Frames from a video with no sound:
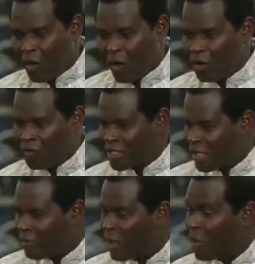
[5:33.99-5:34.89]
All of a
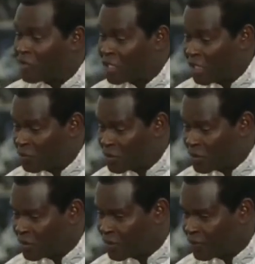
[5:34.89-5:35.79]
sudden, my wife sleeps.
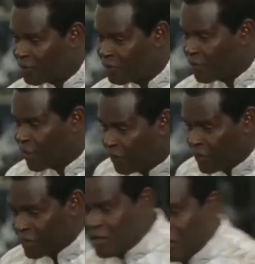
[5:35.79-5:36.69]

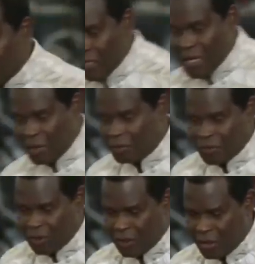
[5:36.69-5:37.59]
This nurse
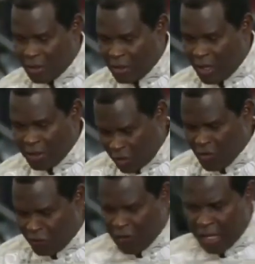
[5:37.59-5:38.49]
comes and says,
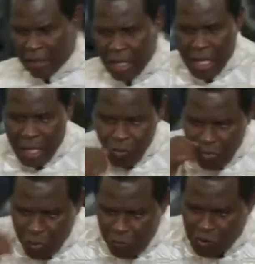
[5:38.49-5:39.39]
you're fine. He
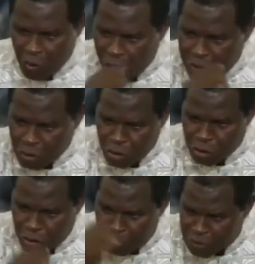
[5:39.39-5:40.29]
removes all the
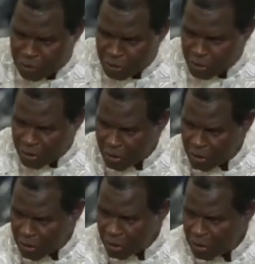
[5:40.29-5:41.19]
tubes
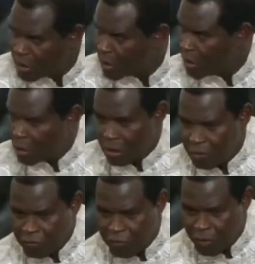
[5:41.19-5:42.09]

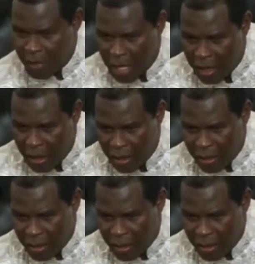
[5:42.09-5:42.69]
from her